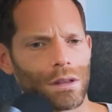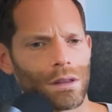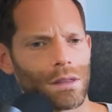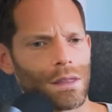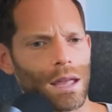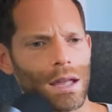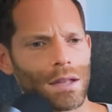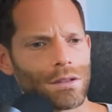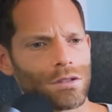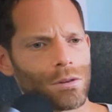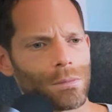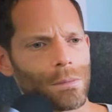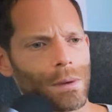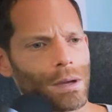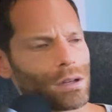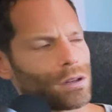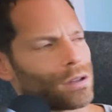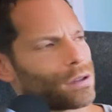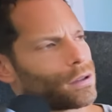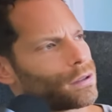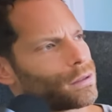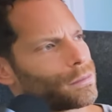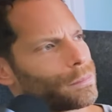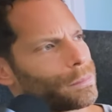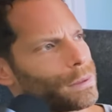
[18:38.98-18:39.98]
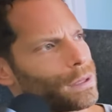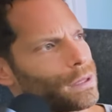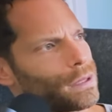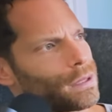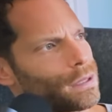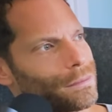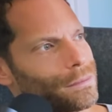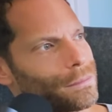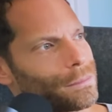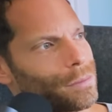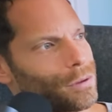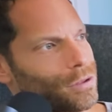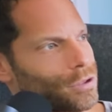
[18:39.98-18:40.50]
the answer might not be
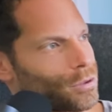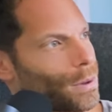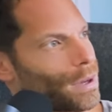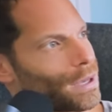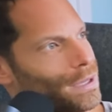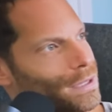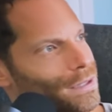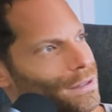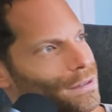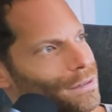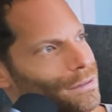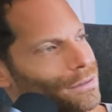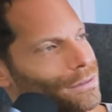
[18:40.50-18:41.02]
persuasive.